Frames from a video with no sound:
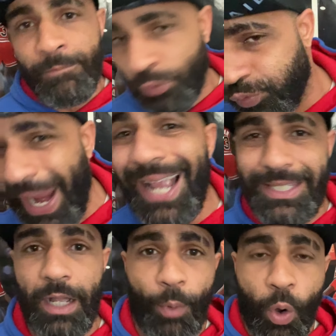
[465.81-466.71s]

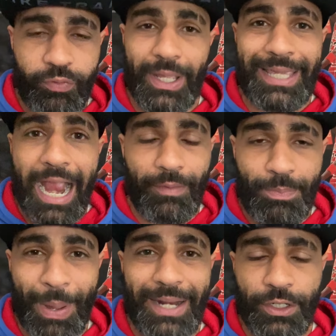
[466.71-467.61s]
raising up over a Gary
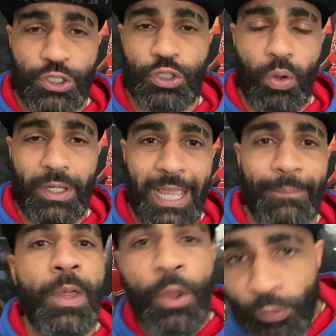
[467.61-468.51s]
Payton and a Shawn Kemp,